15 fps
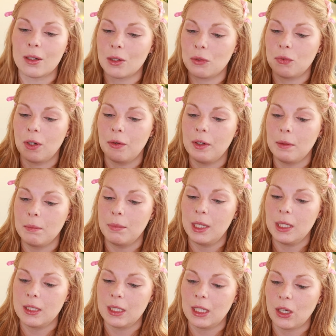a very
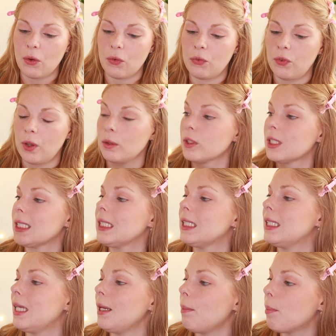basic felt
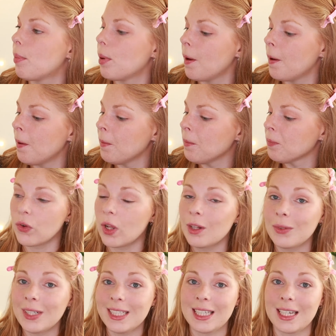tip.
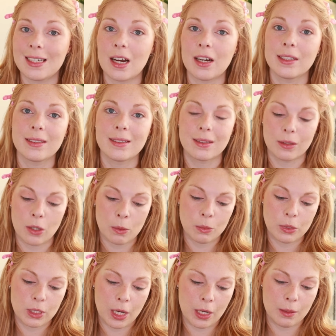Following that, I
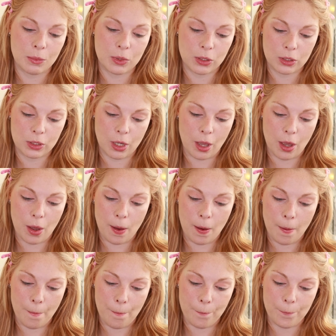sometimes
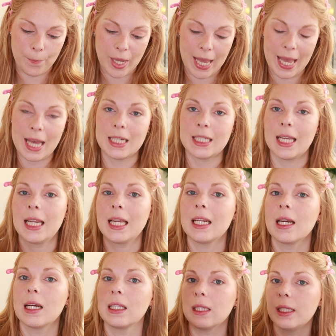add
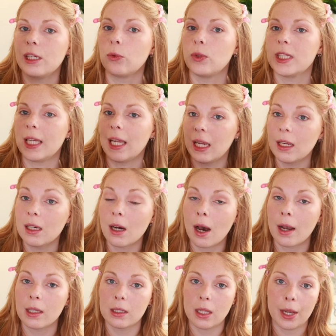a liquid ink
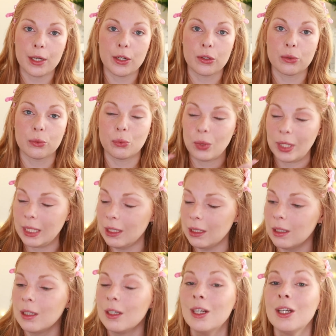eyeliner wing,